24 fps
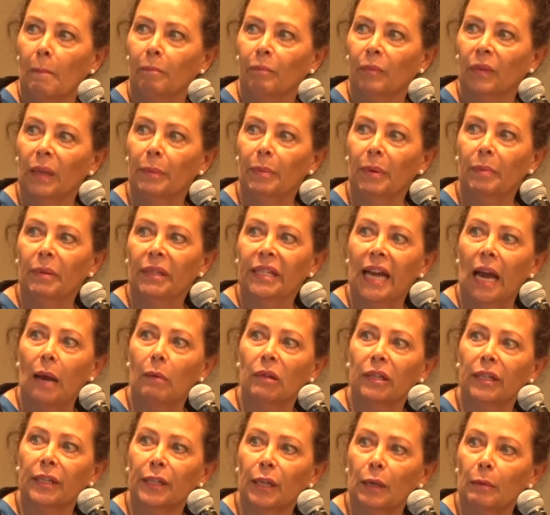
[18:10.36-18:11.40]
Lipid
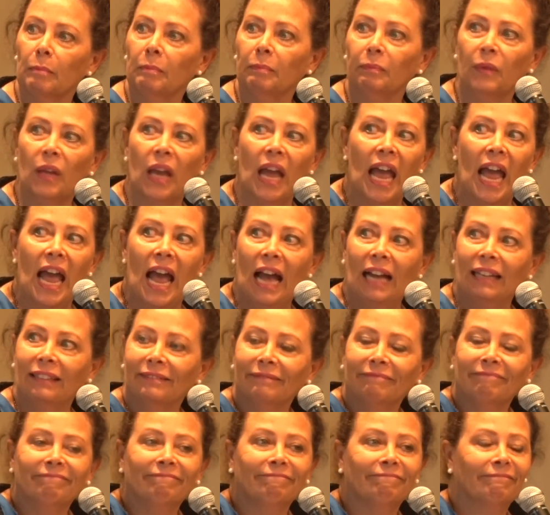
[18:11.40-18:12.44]
metabolism,
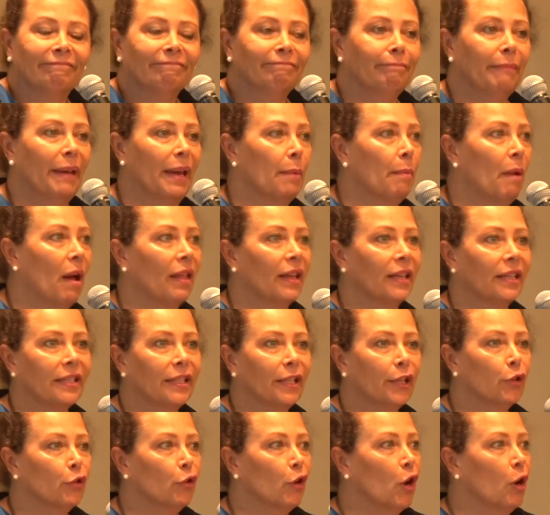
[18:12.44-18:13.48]
metabolic
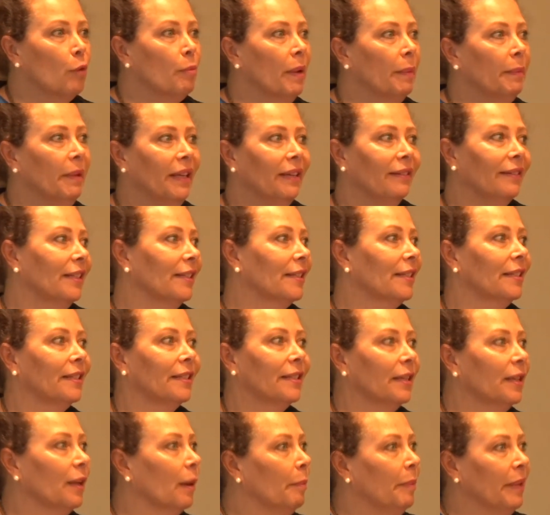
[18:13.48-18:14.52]
syndrome. I mean, this
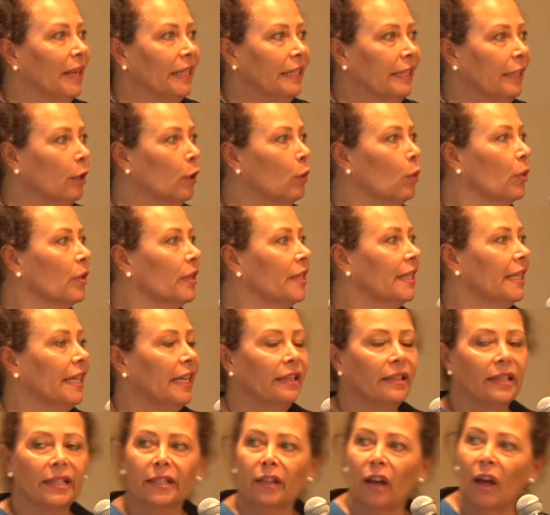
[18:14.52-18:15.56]
is a big deal. We're
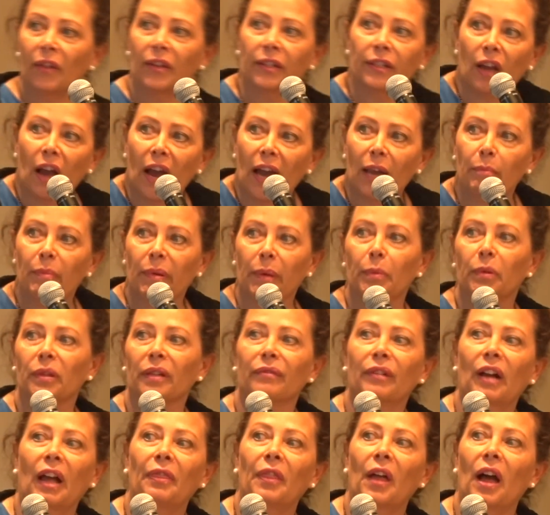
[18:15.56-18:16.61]
seeing this all the time. People
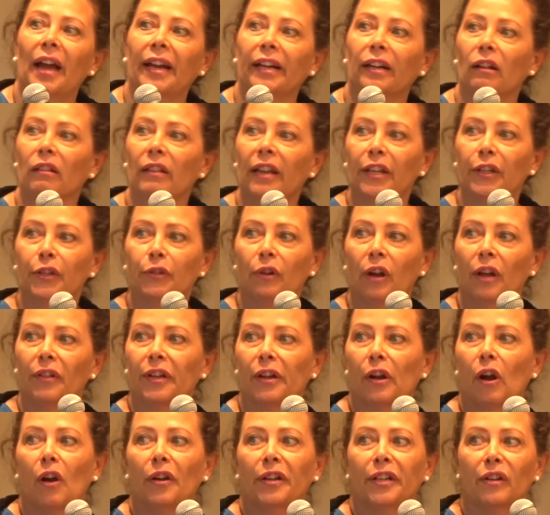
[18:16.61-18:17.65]
have got the high cholesterol, the
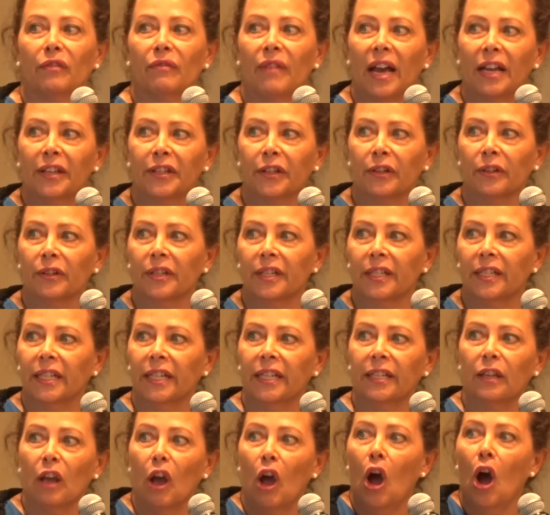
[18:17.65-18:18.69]
cardiovascular
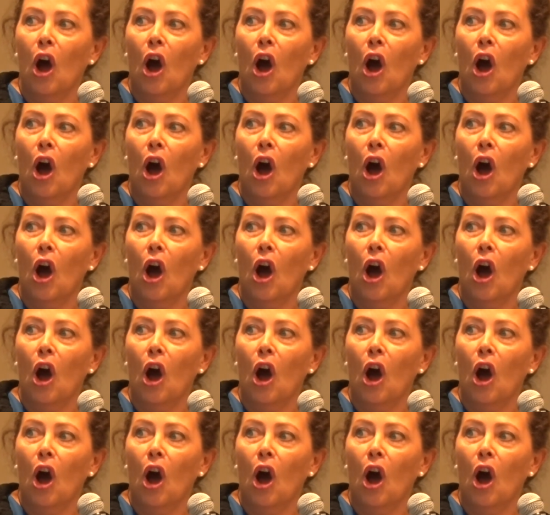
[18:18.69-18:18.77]
disease.